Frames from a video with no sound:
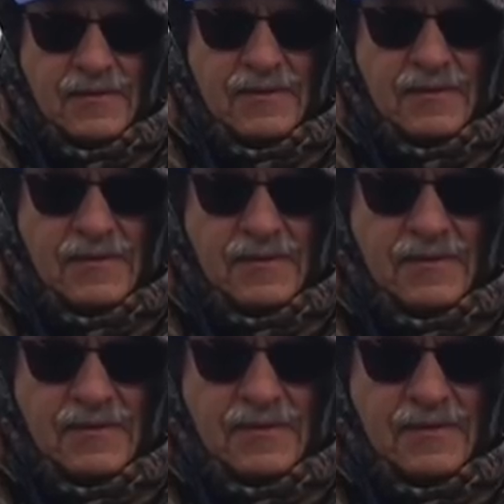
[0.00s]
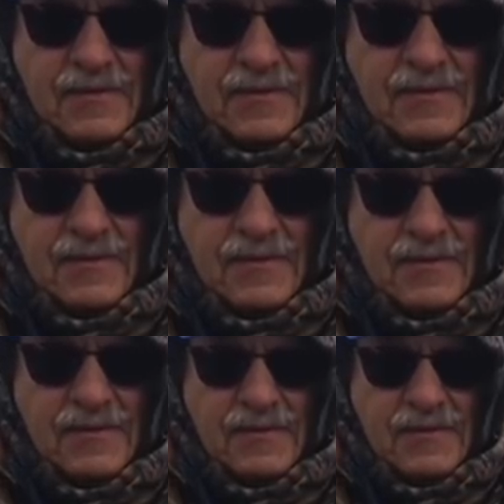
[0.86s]
My buddy was up there before the
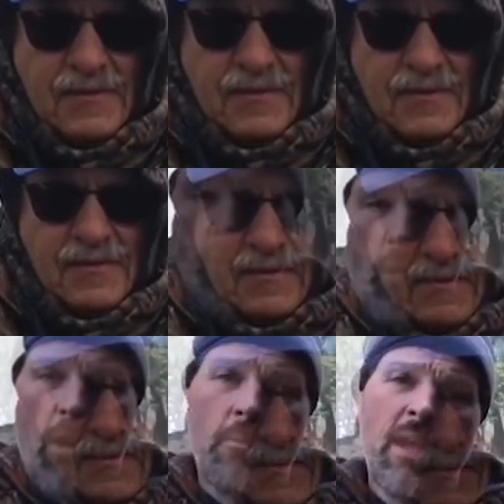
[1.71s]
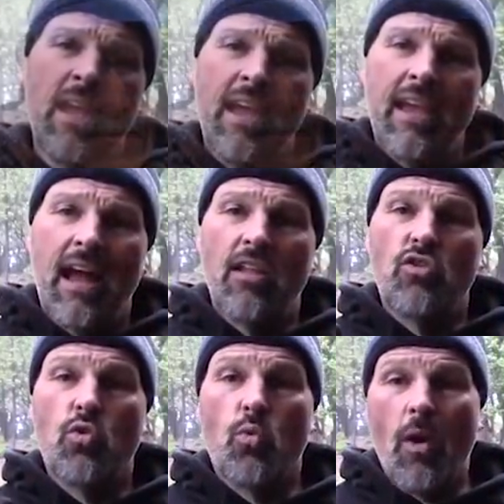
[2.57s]
most recent storm. He had
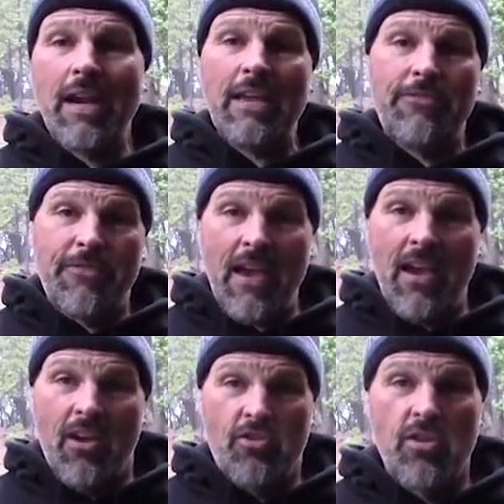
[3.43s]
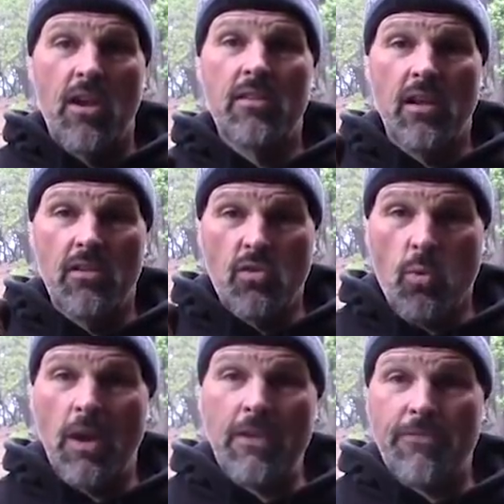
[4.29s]
20 fish to
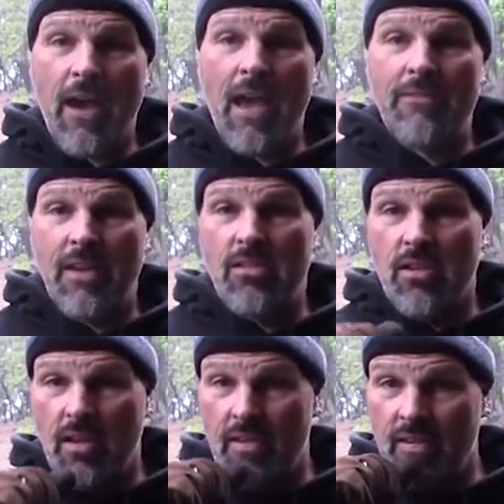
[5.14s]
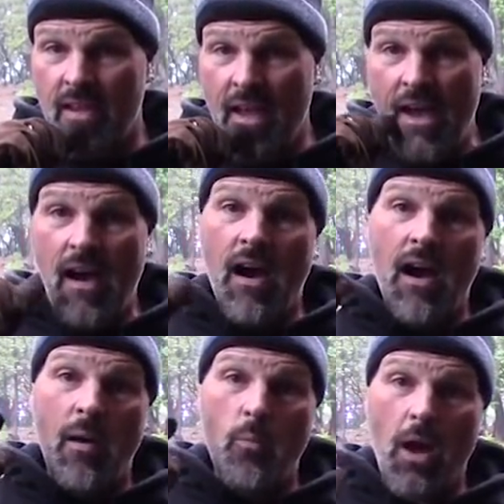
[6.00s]
25 inches
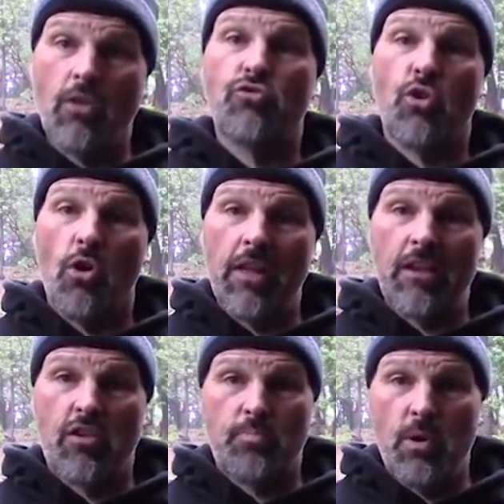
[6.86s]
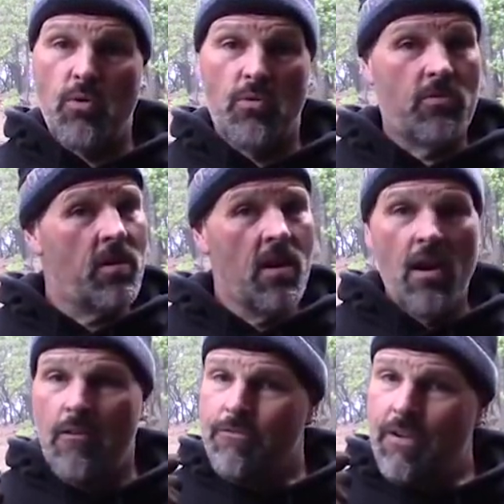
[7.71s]
while trolling spoons.
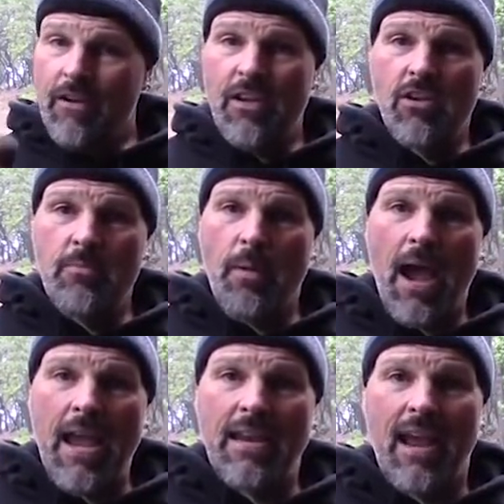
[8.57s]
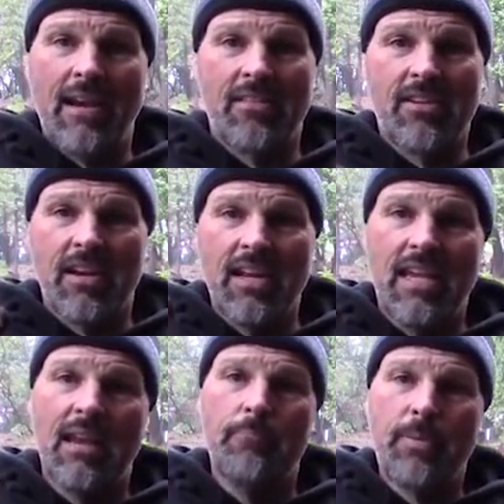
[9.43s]
Very good bite, and it's going to
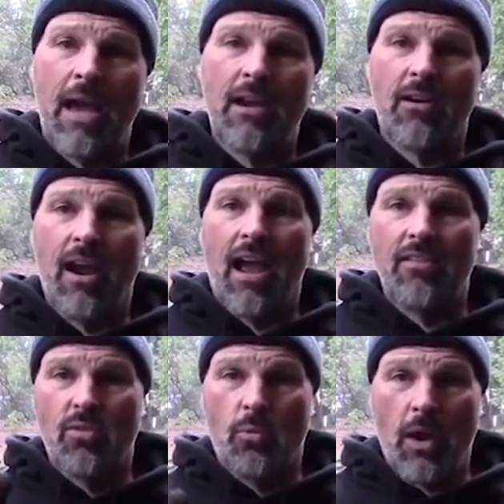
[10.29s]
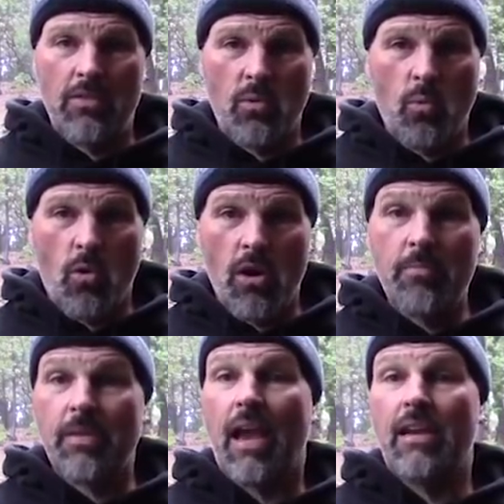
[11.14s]
get better as the weather
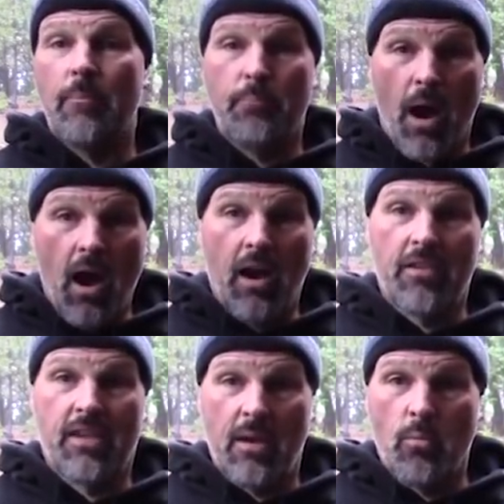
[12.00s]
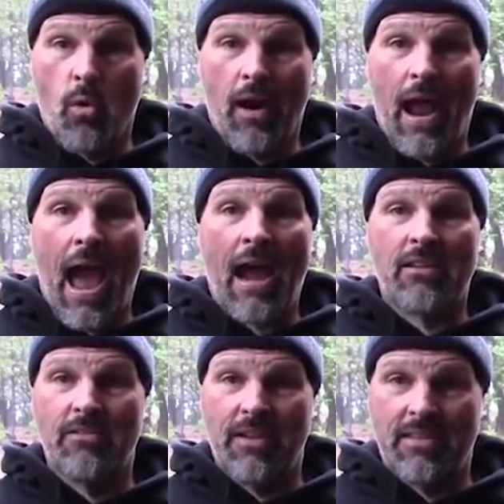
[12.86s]
warms and the bugs get more
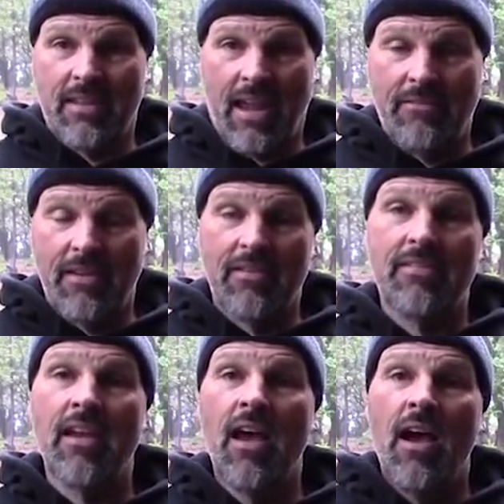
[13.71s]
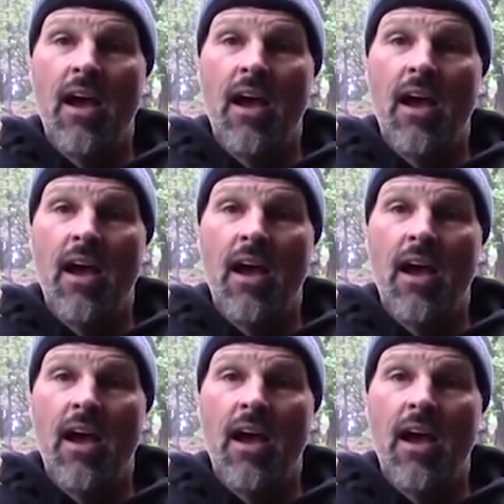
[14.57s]
active at Davis.